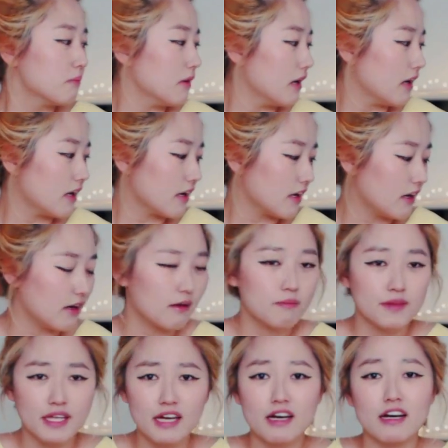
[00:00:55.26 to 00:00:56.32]
But
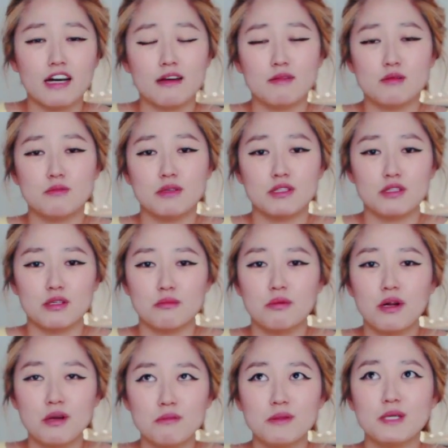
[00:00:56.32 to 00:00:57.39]
yeah, I'm in my new
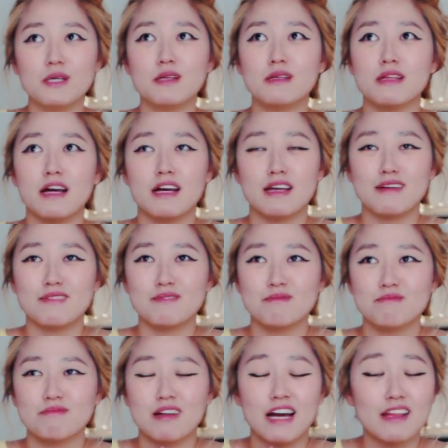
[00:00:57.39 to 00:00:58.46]
apartment.
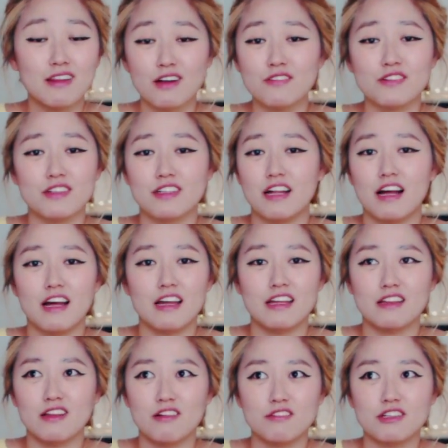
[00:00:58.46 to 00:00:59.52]
I love it.
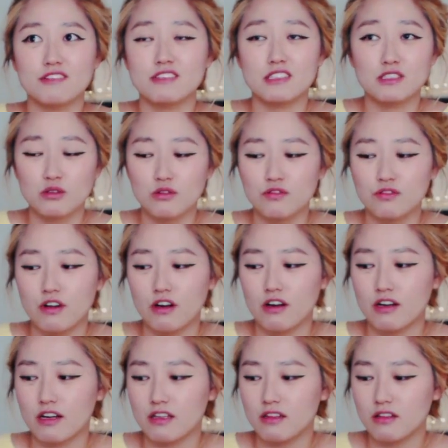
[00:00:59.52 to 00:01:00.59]
I love everything
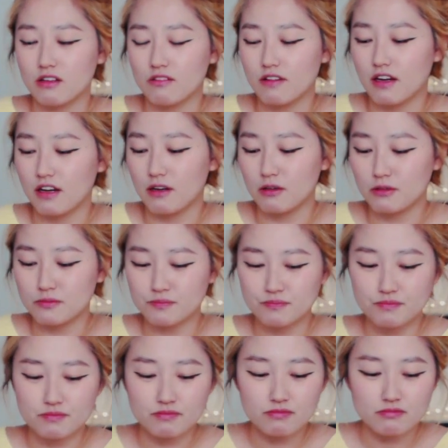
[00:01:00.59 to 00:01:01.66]
far. I love how
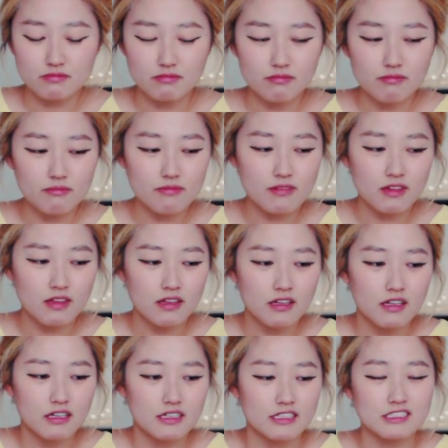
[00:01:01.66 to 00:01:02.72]

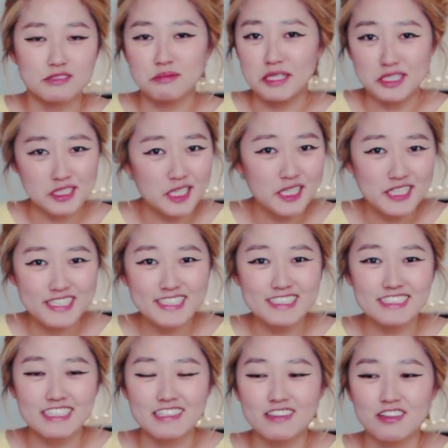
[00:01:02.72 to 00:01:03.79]
it's
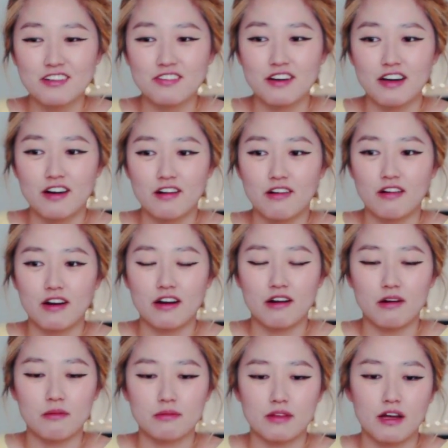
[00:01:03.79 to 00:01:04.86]
spacious. I love
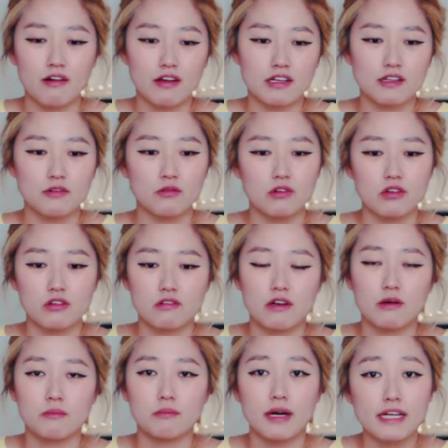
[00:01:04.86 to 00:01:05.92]
how now I can work
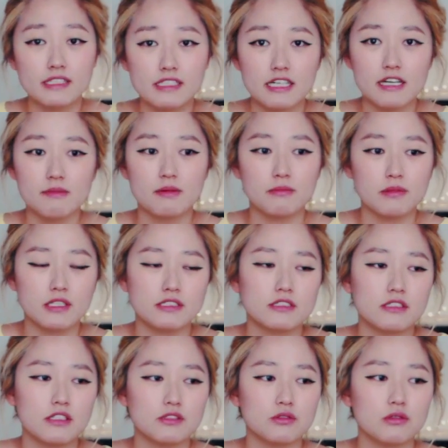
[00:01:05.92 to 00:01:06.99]
around my time and my
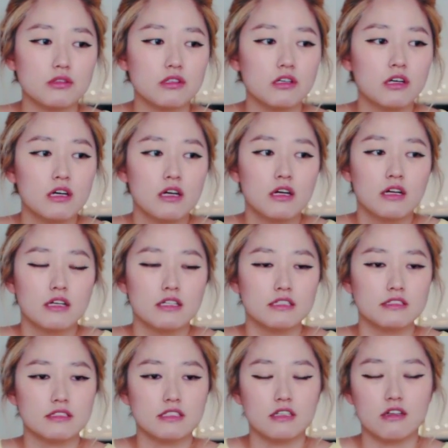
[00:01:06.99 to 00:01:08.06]
schedule
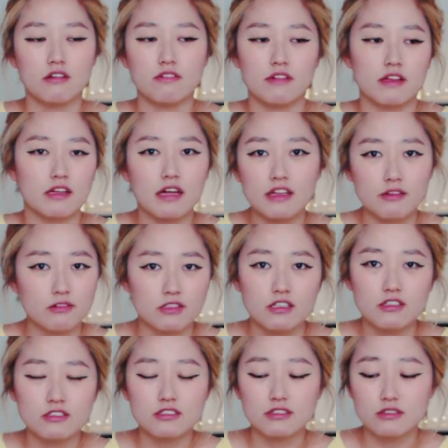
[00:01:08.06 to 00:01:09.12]
instead of like anyone
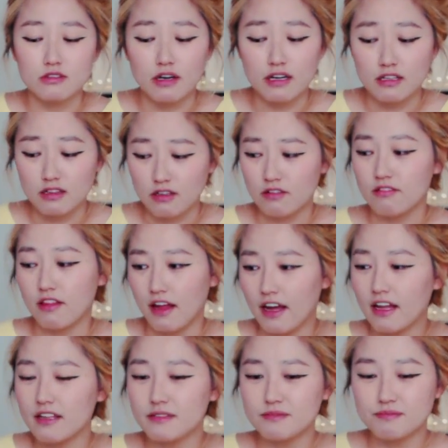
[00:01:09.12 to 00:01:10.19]
else. So I love
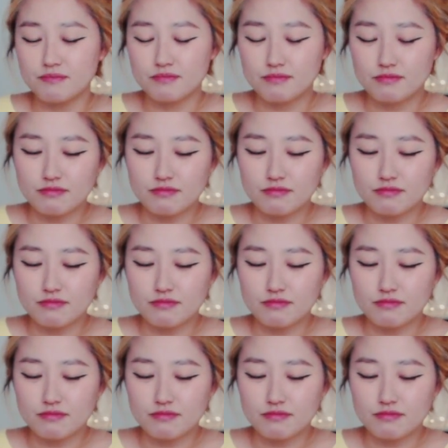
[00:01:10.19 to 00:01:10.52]
that,